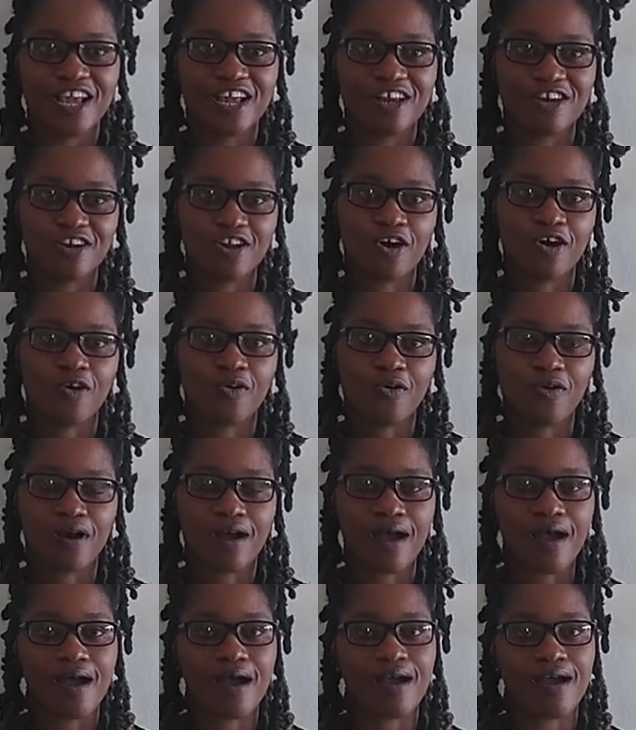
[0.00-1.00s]
Now,
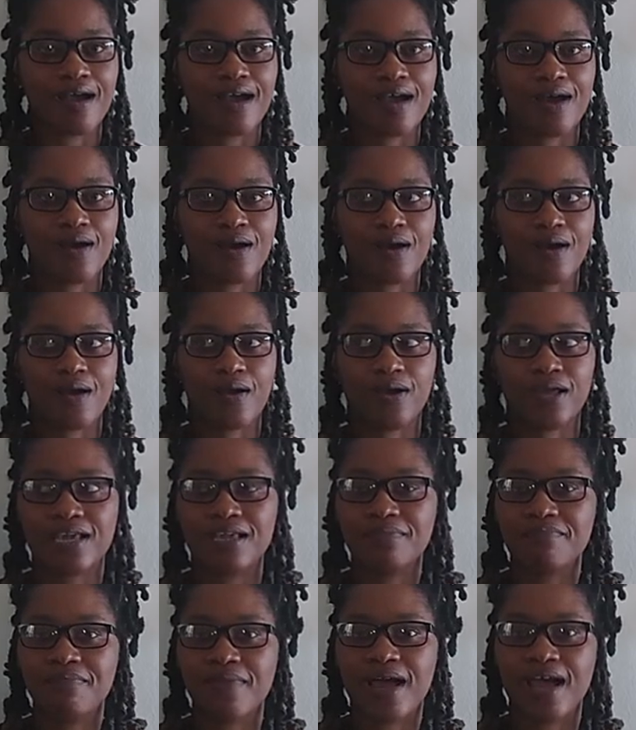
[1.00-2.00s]

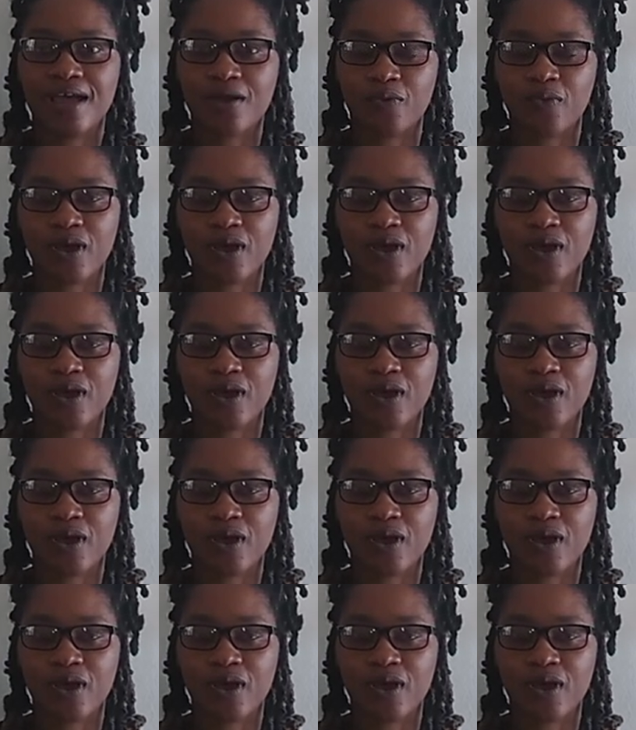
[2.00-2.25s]
in my